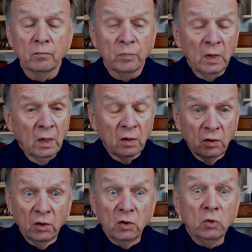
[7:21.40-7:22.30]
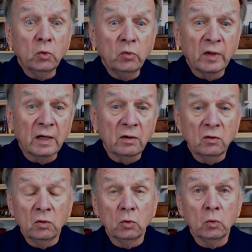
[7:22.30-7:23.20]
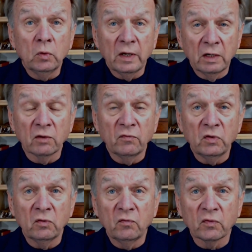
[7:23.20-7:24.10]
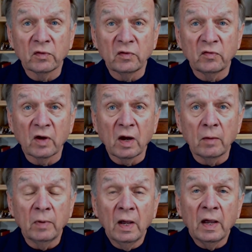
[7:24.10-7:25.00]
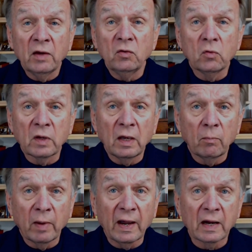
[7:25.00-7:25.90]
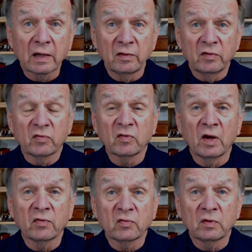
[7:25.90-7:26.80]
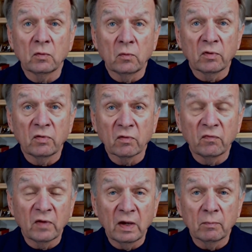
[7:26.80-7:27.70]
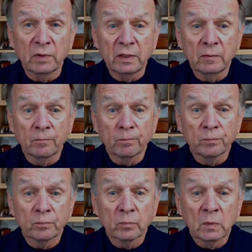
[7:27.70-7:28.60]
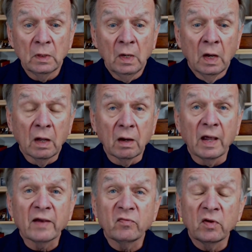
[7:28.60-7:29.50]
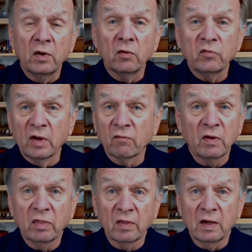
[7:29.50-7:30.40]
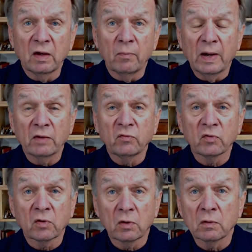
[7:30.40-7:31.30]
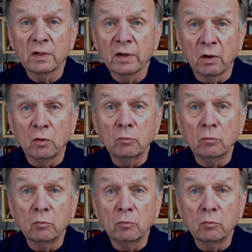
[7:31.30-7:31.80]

knew that you interviewed for the job, and you came back and discussed it with your family. Alexa knows everything about your current home,